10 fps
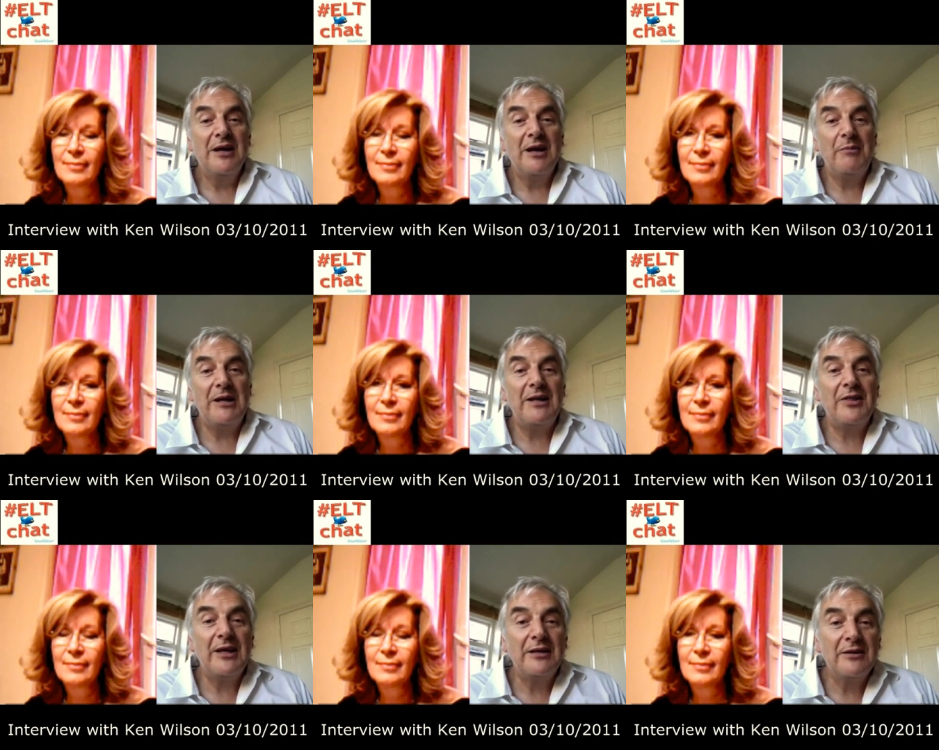Speaker 1: I mean, I
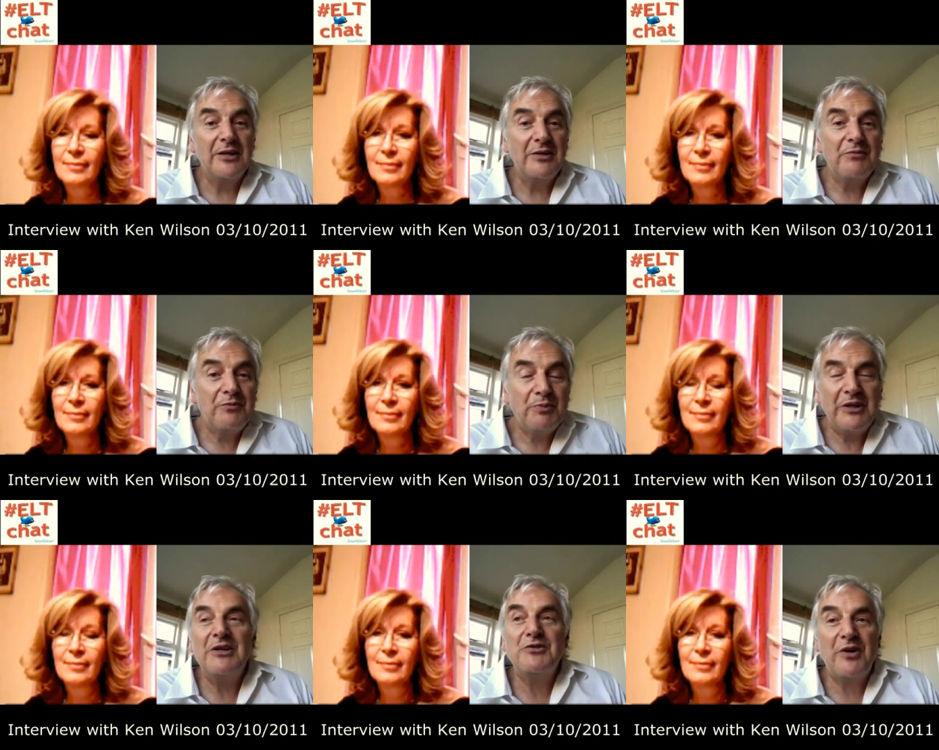think that
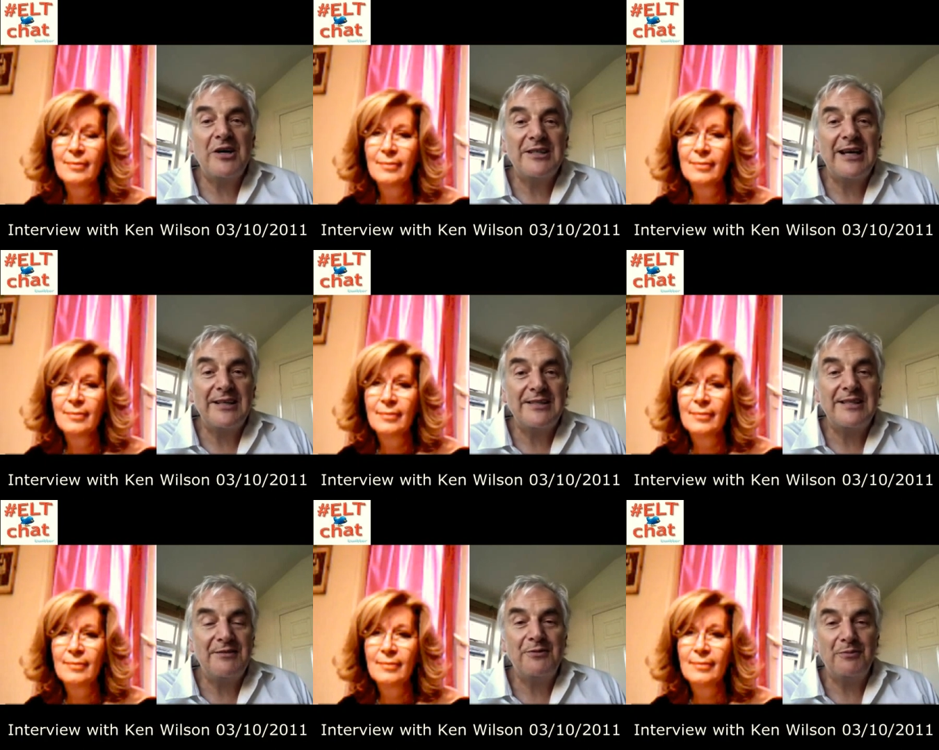but as far as I can
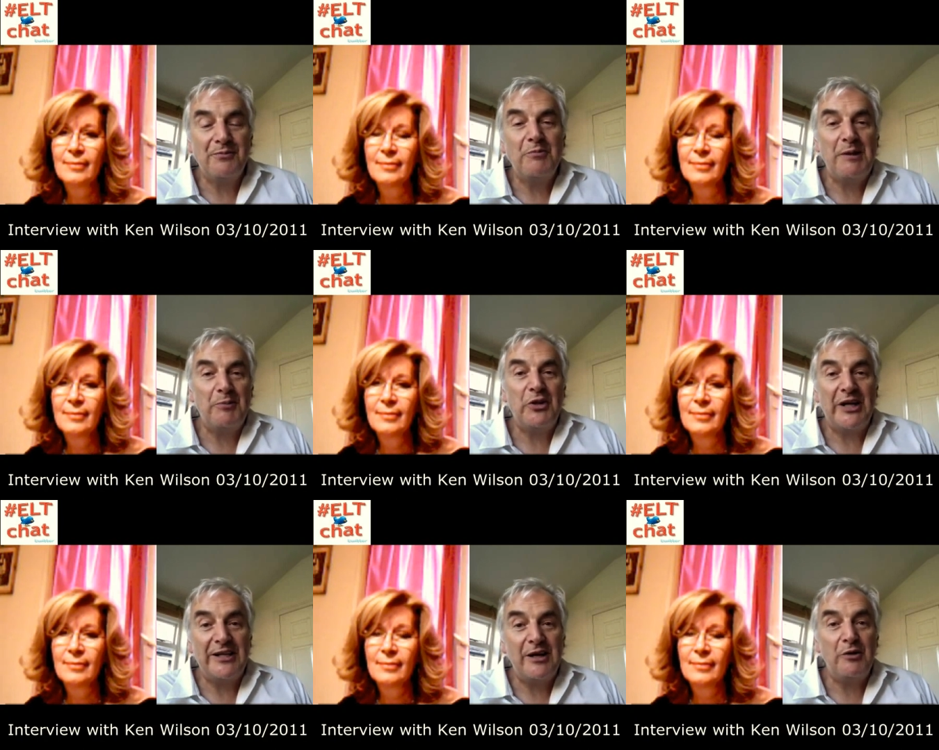see from the people
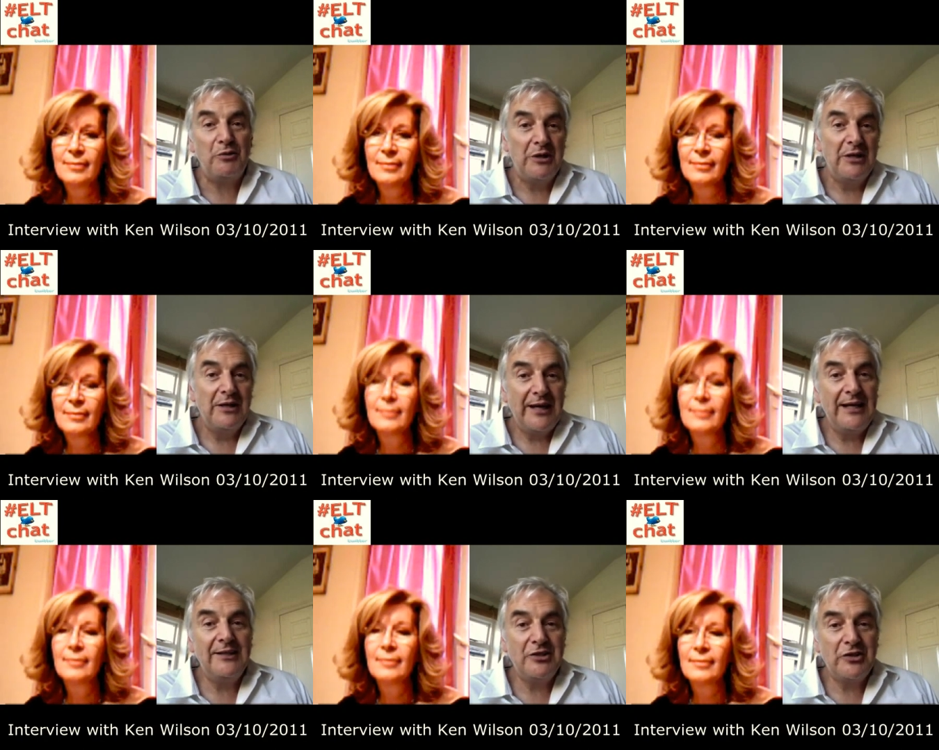that I know,
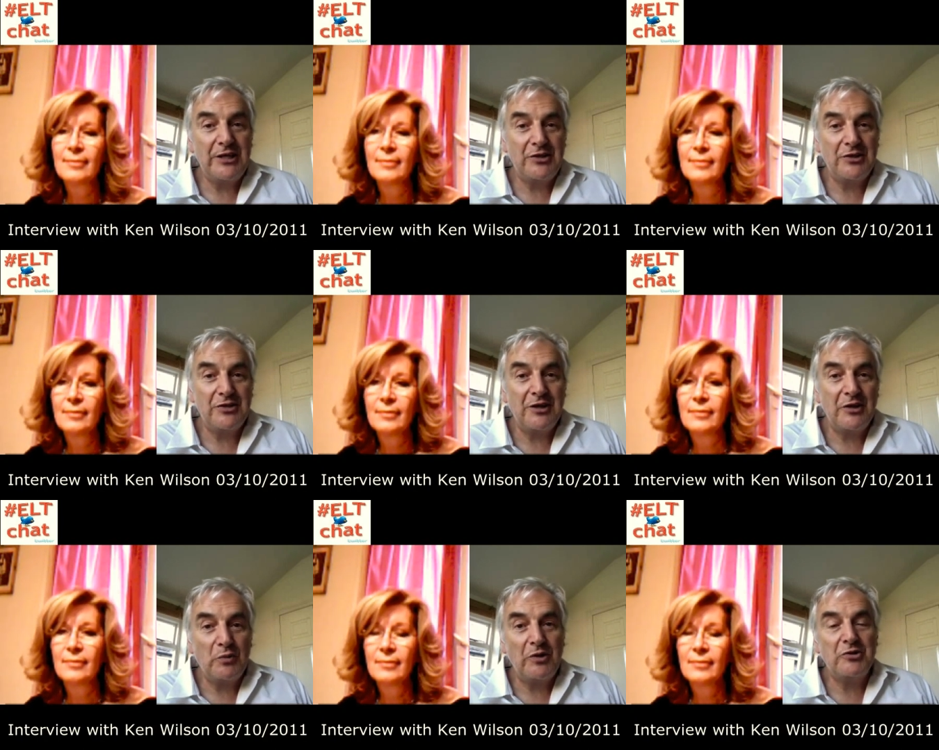English teachers
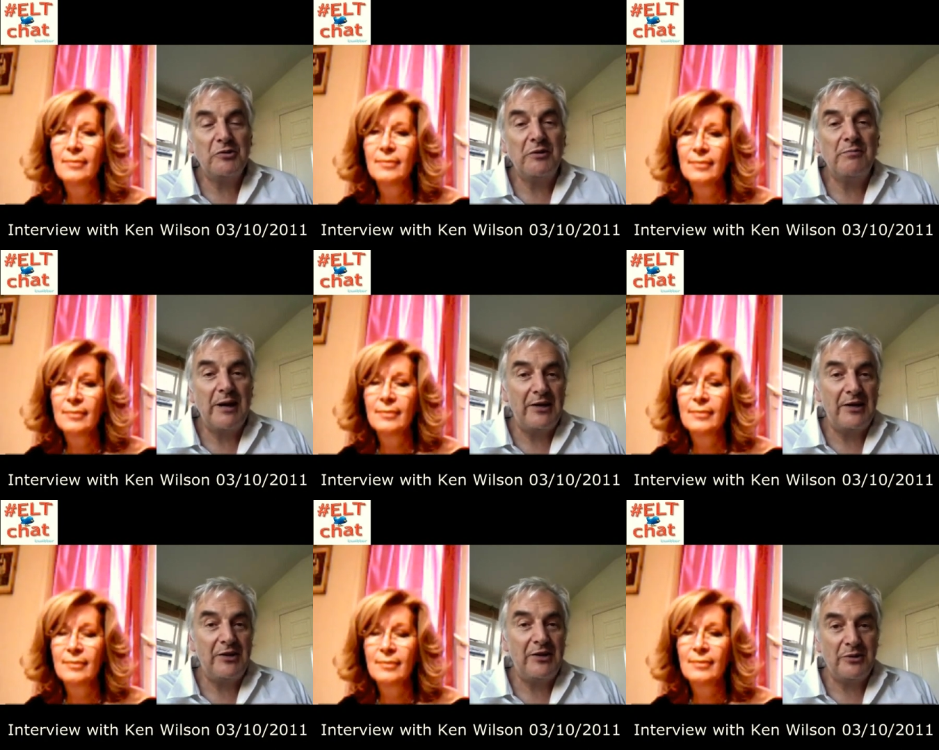are the ones who have
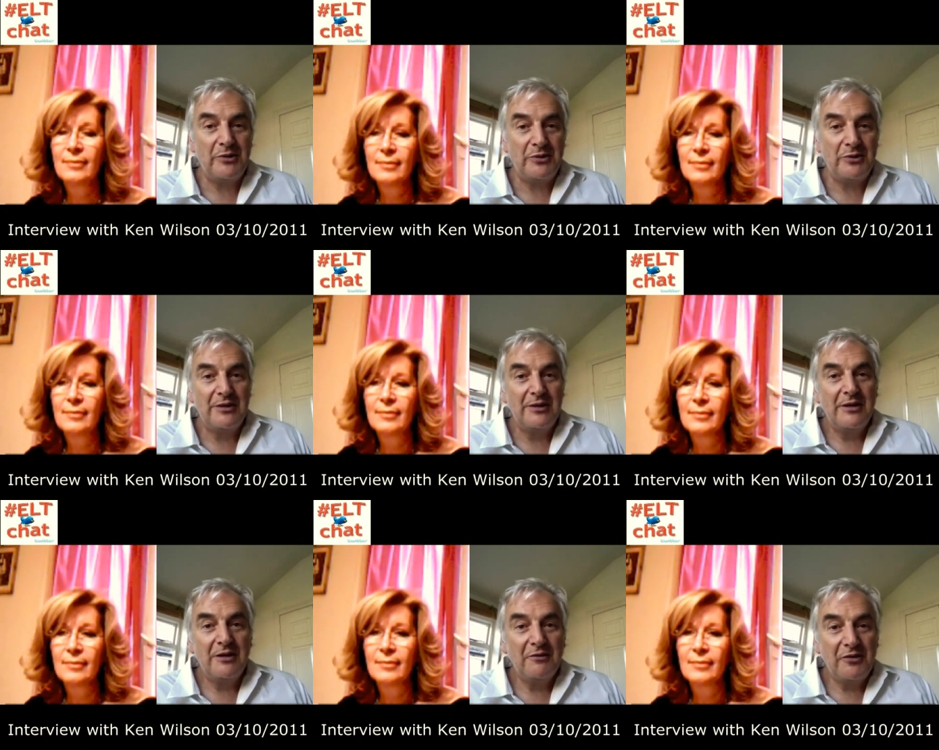made the most
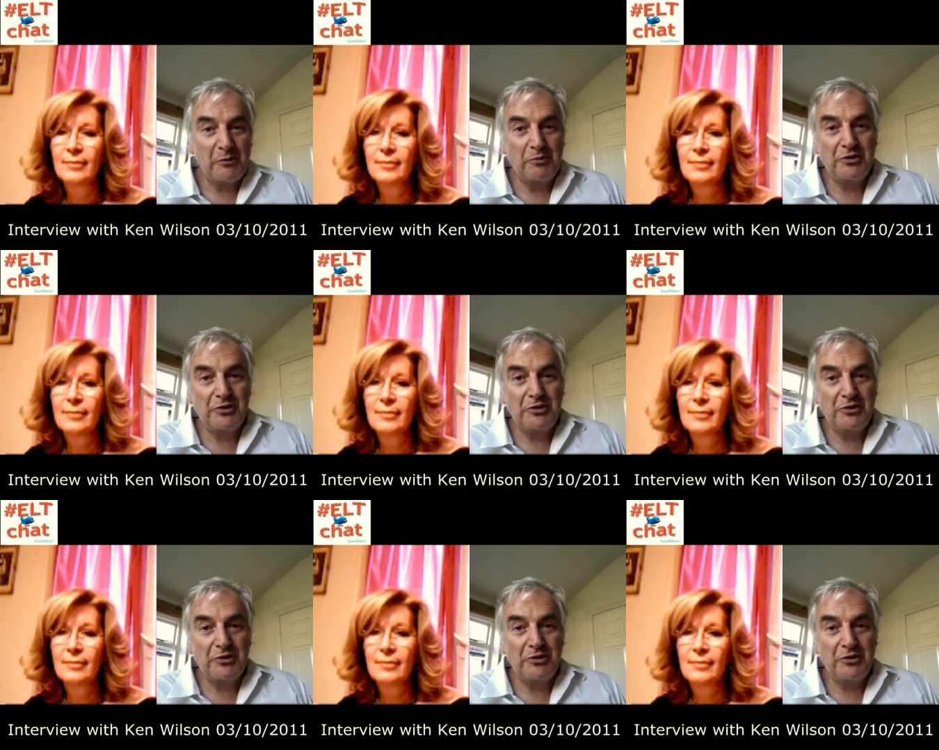of the